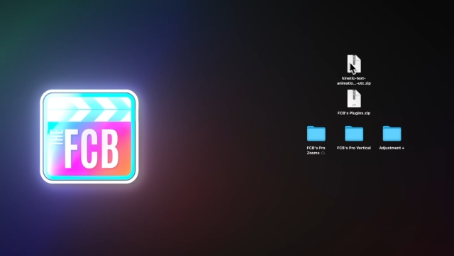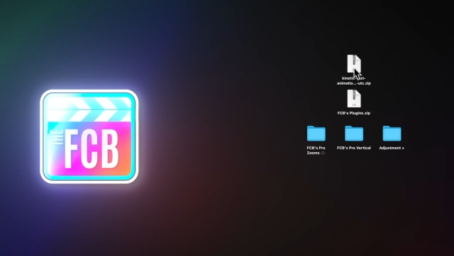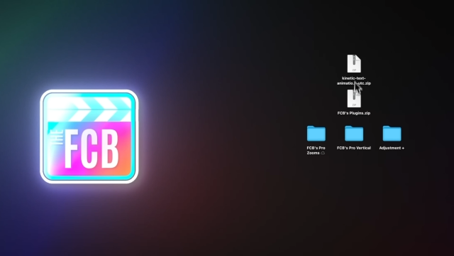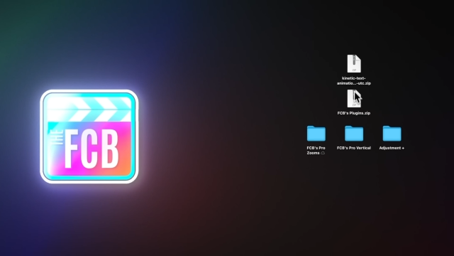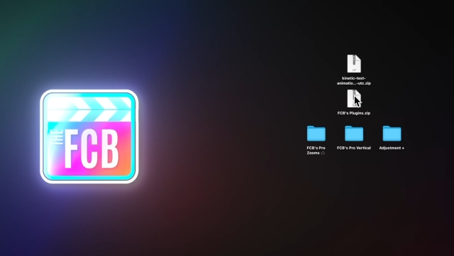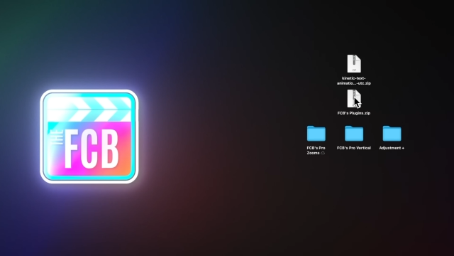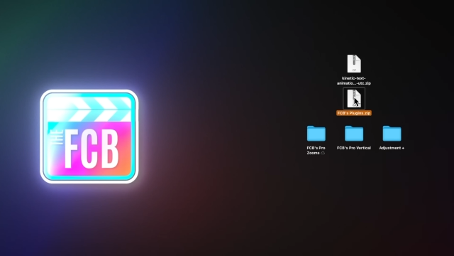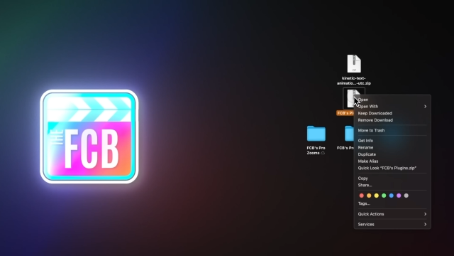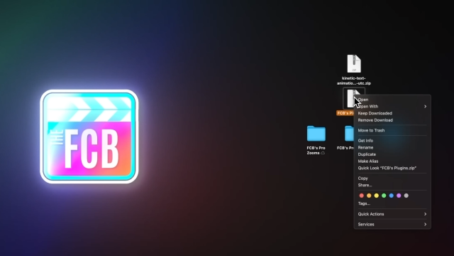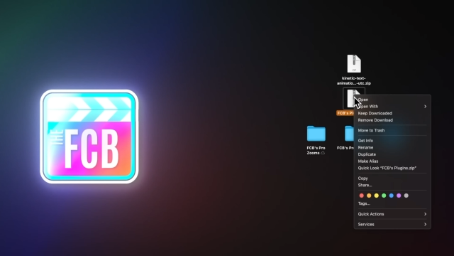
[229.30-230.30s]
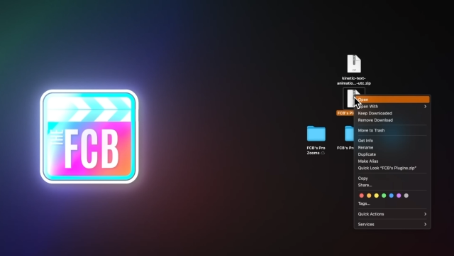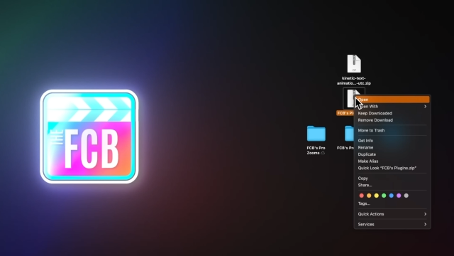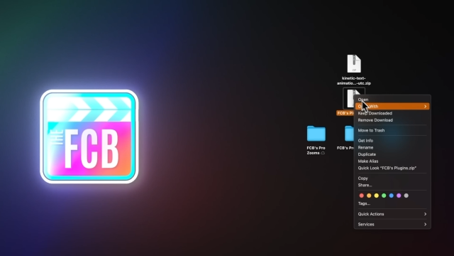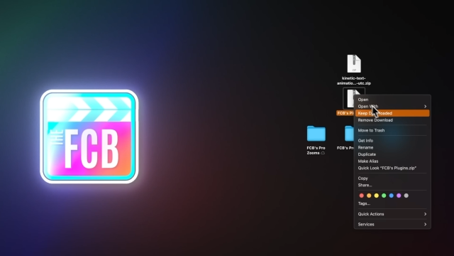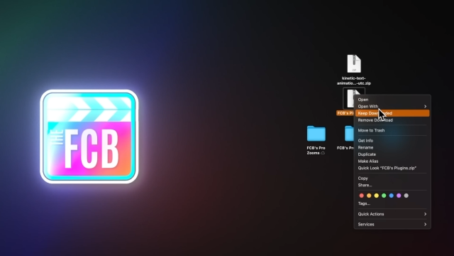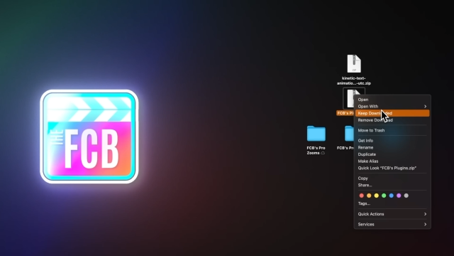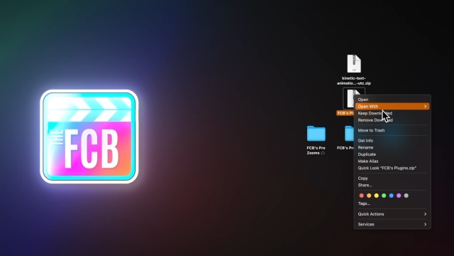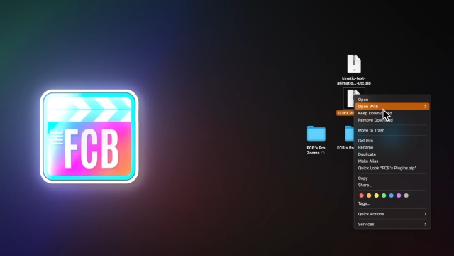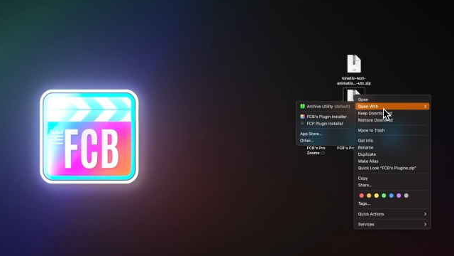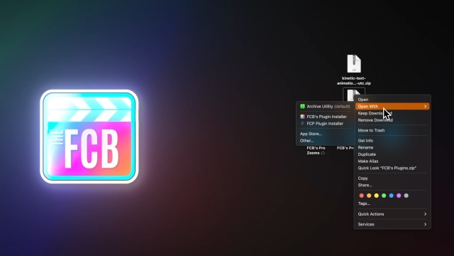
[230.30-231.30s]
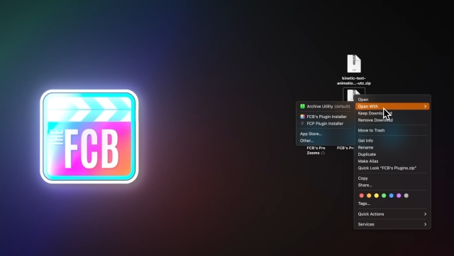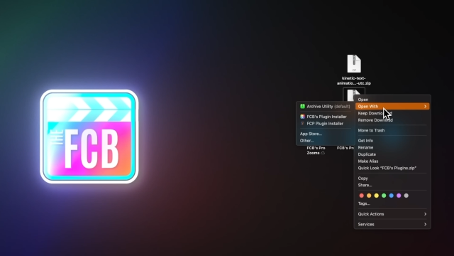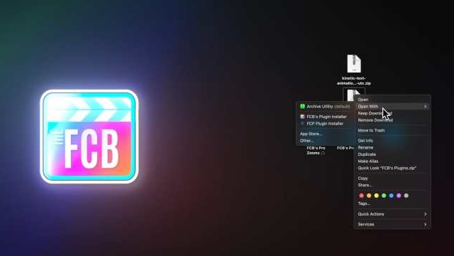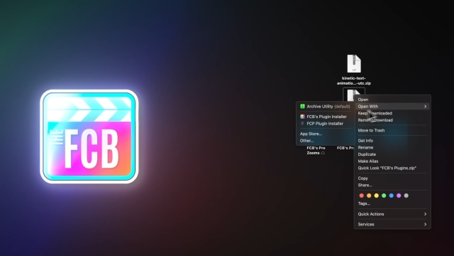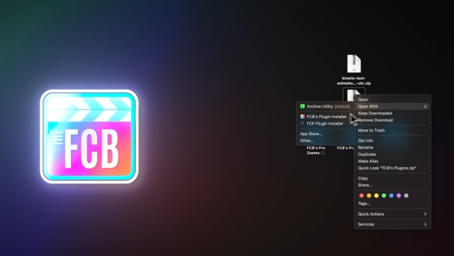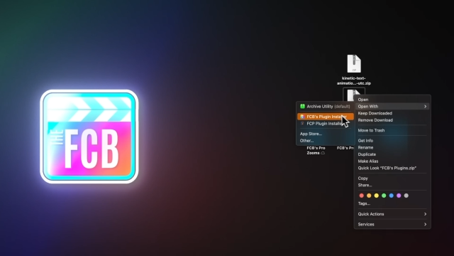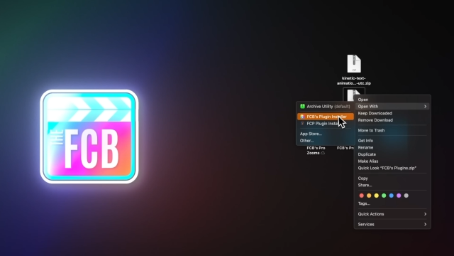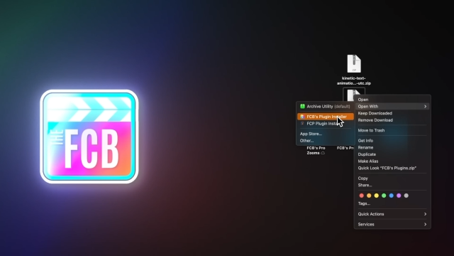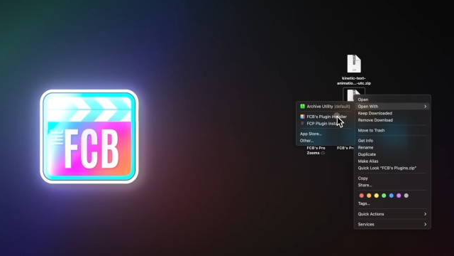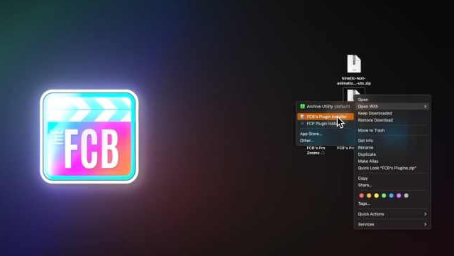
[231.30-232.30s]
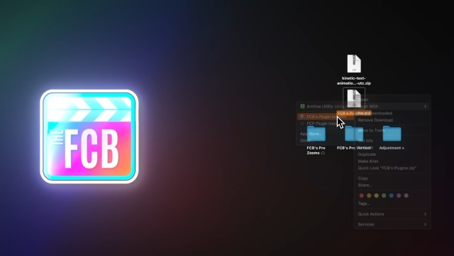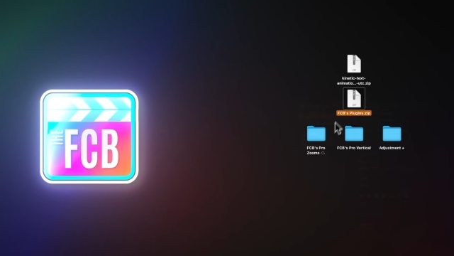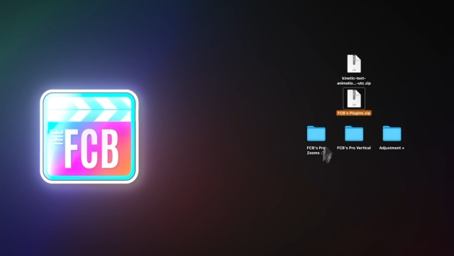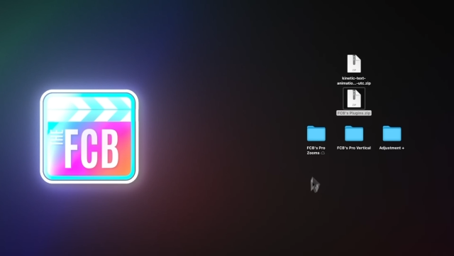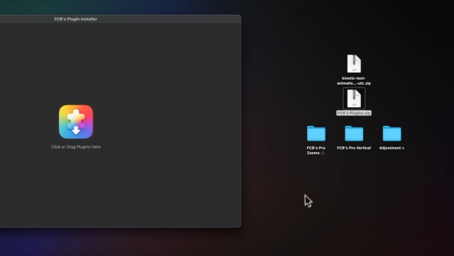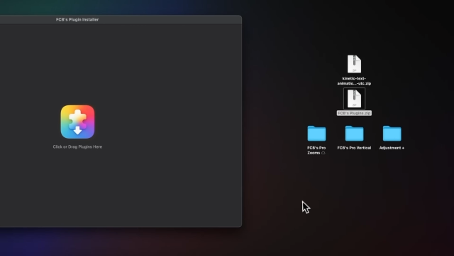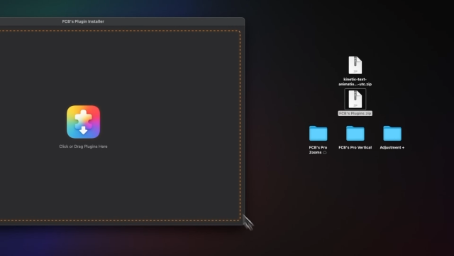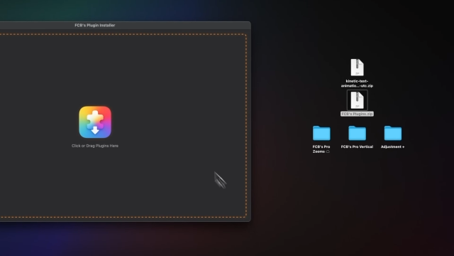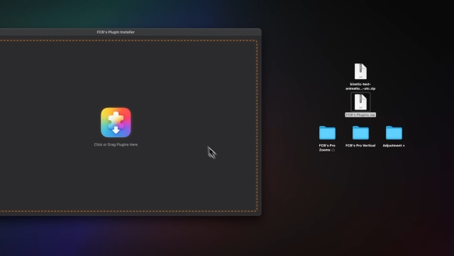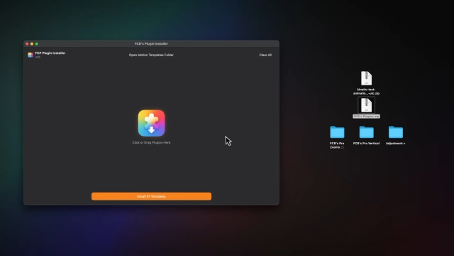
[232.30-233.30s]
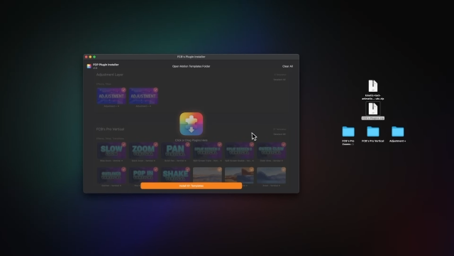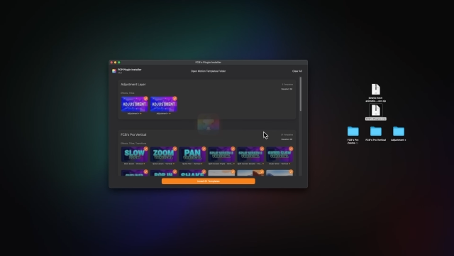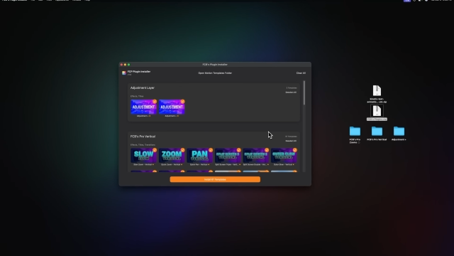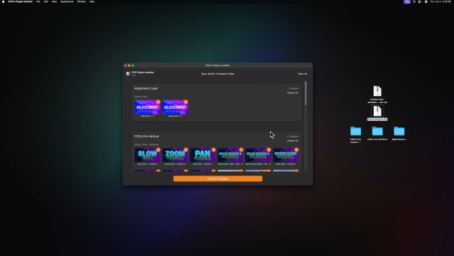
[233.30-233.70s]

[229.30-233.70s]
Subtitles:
(no speaker visible)